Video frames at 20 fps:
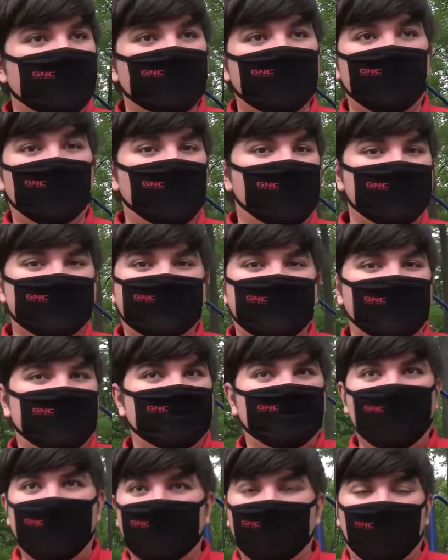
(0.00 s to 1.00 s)
The world's getting
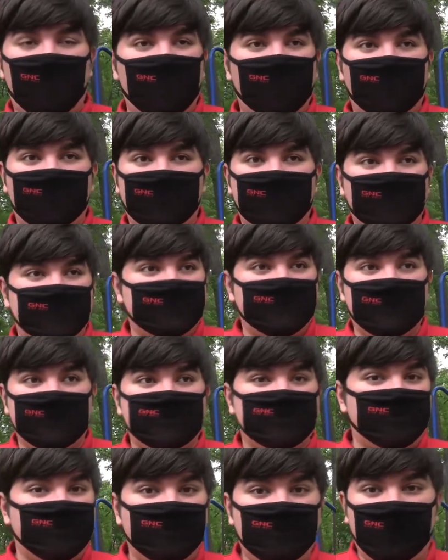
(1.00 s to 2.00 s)
better. Hopefully it just
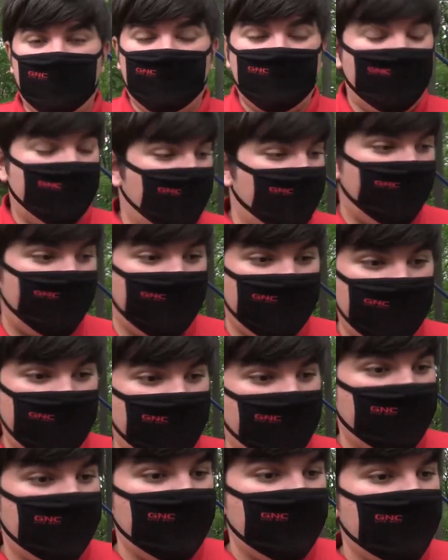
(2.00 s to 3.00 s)
gets more normal from
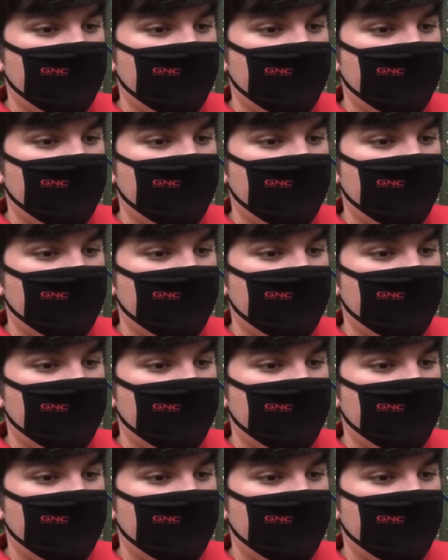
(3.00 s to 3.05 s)
here.